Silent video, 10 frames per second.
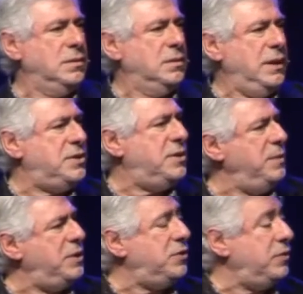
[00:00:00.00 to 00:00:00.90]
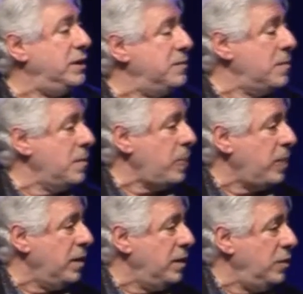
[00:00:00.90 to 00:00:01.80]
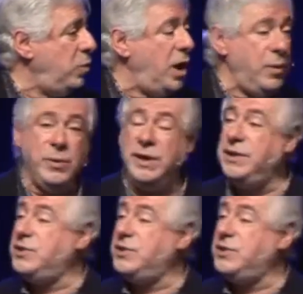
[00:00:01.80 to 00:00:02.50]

That's the mystery. While we were yet